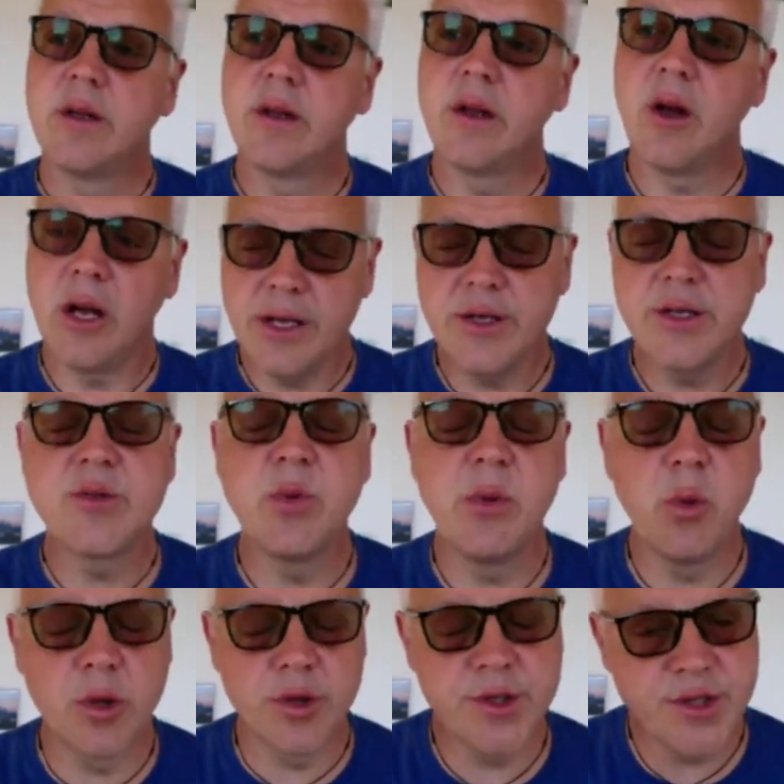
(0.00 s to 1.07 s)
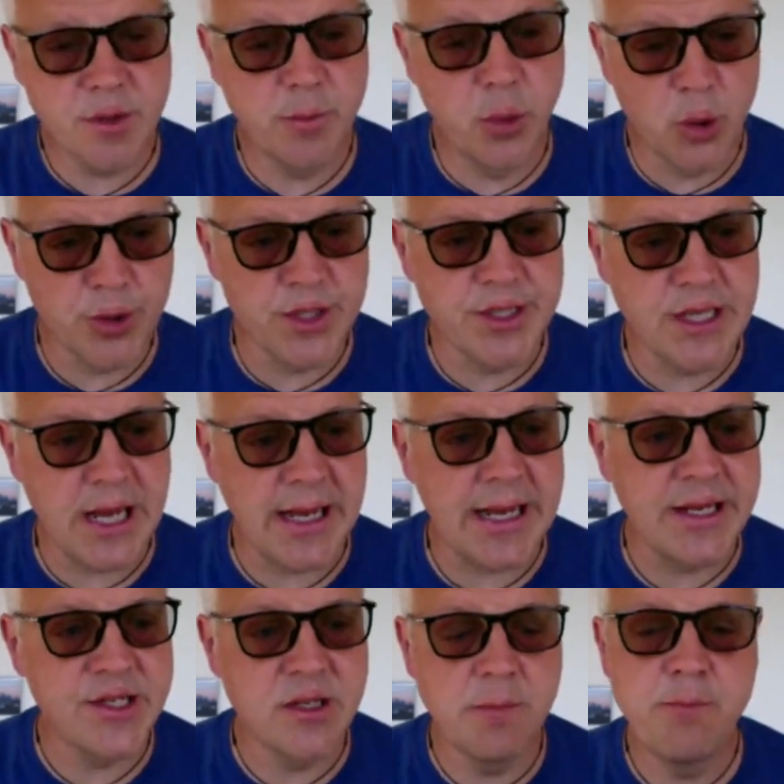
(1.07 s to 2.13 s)
kindness we want to support today
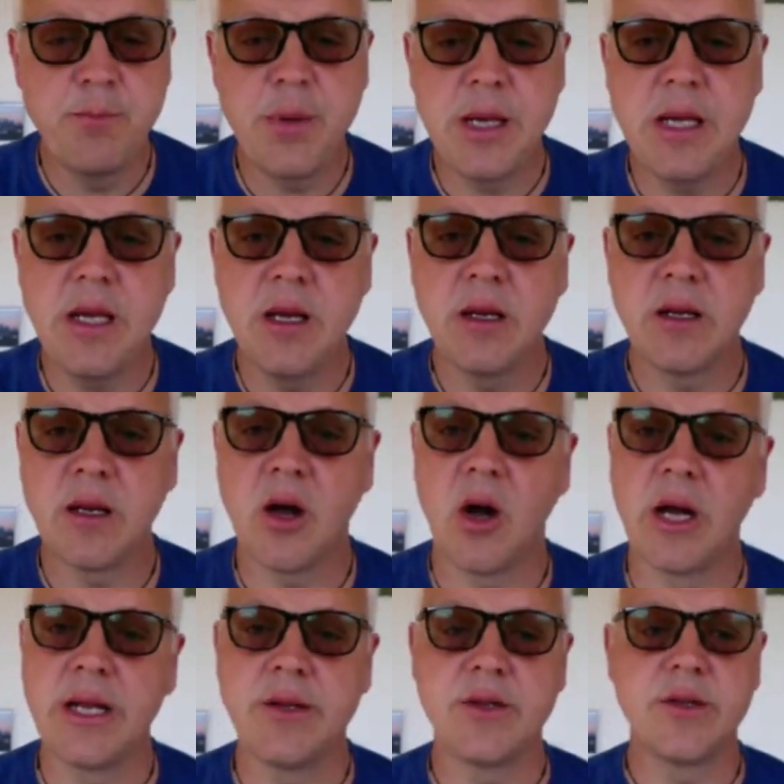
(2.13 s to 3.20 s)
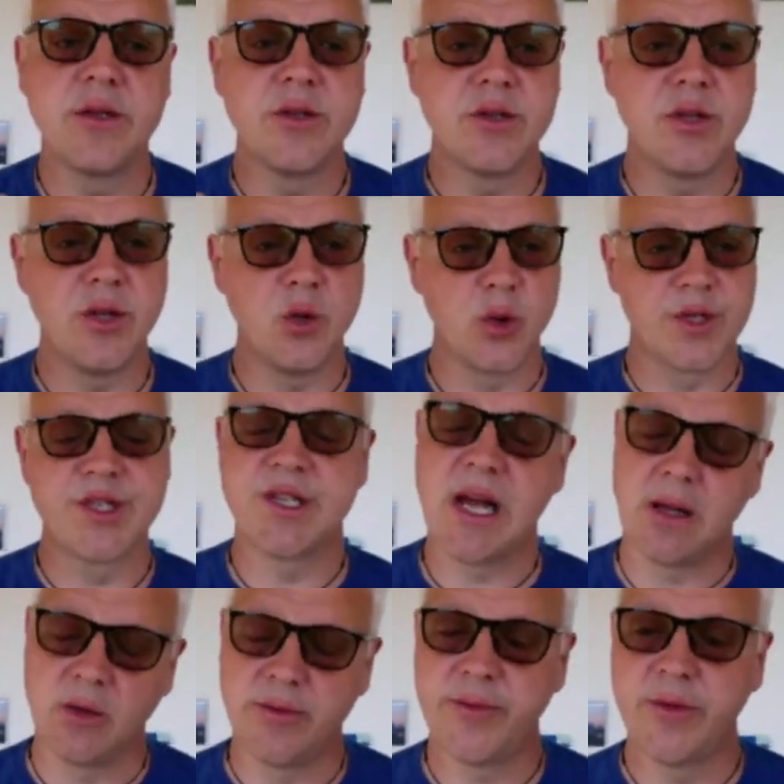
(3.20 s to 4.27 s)
is to be kind to
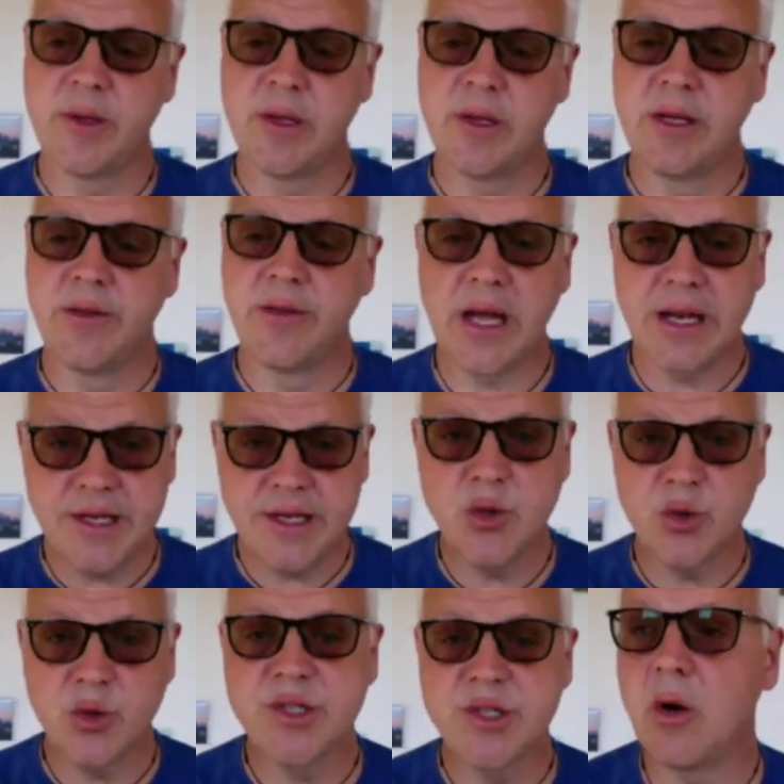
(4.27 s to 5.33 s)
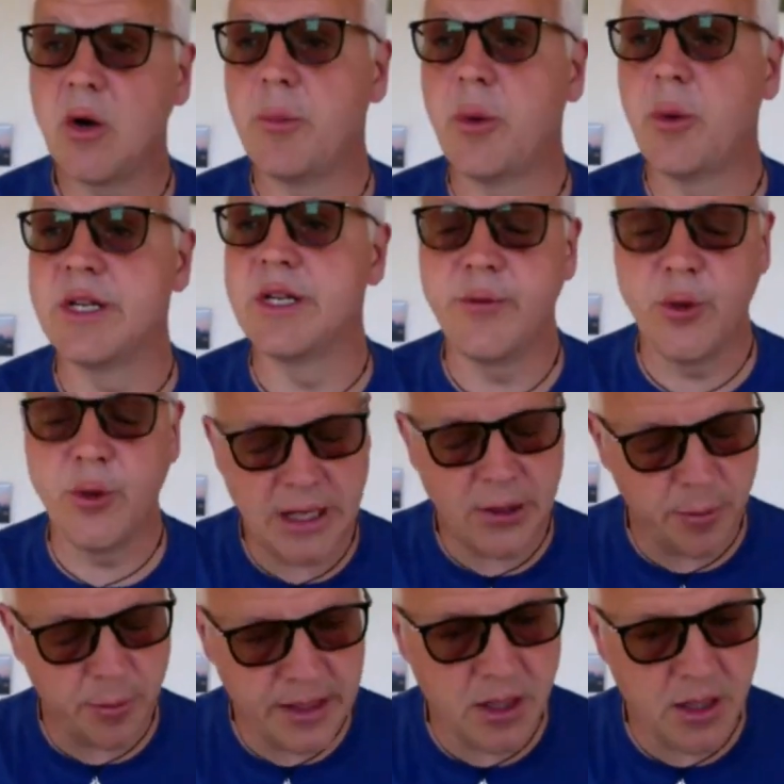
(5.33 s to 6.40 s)
yourself. That is your start point. If you
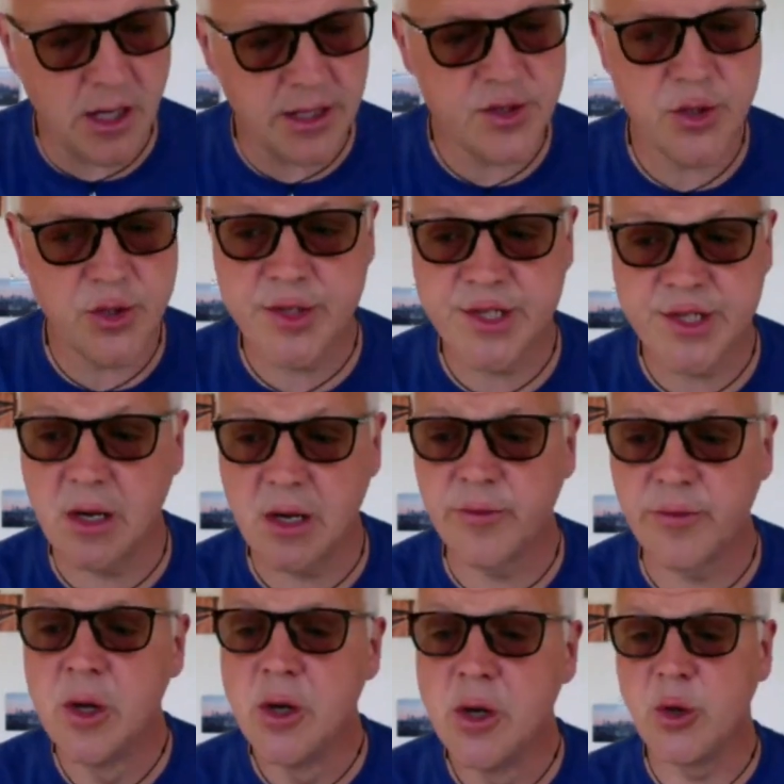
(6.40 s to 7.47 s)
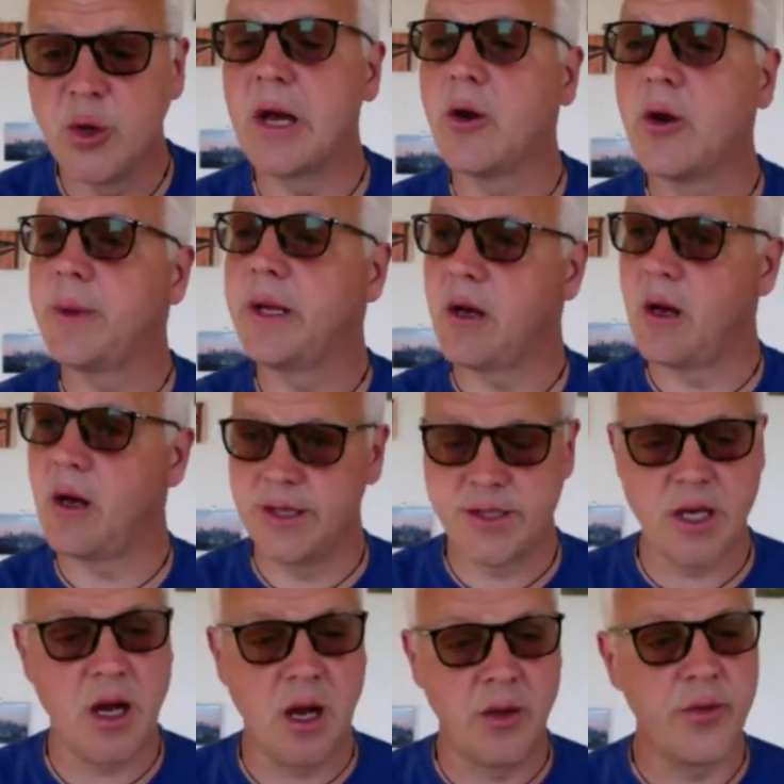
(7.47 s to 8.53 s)
cannot be kind to yourself, you cannot be
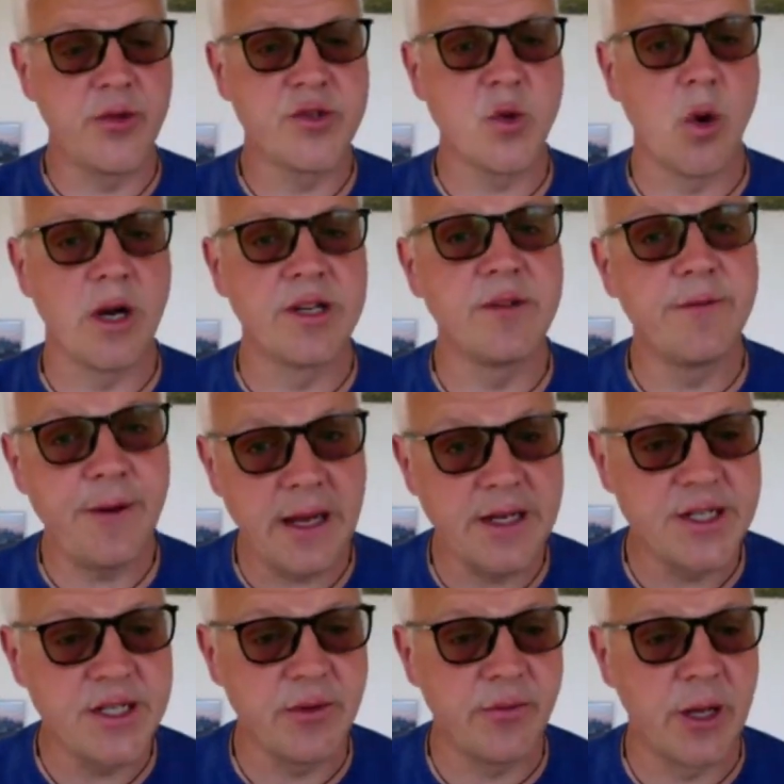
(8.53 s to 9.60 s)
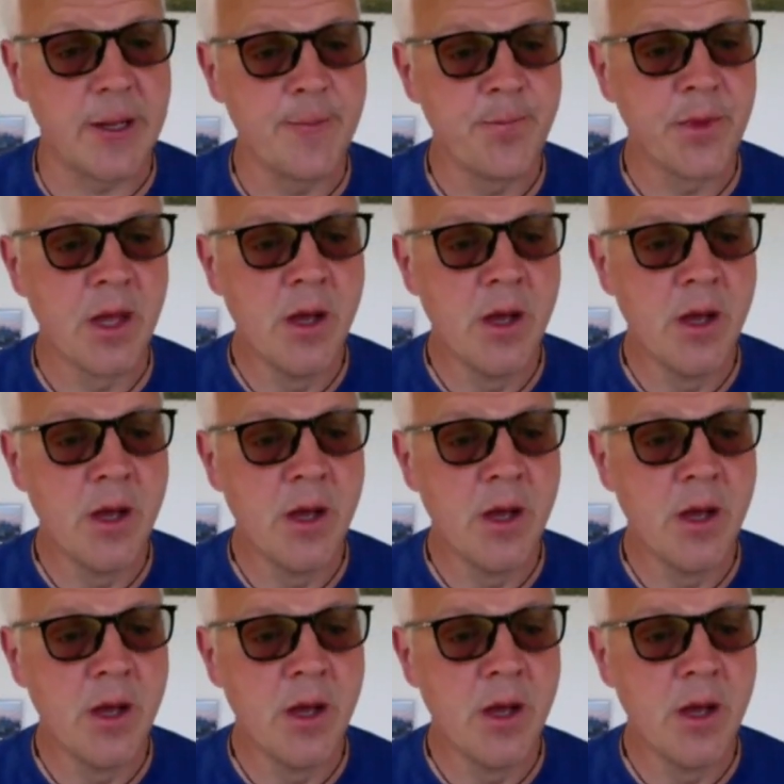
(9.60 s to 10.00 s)
kind to others quite effectively.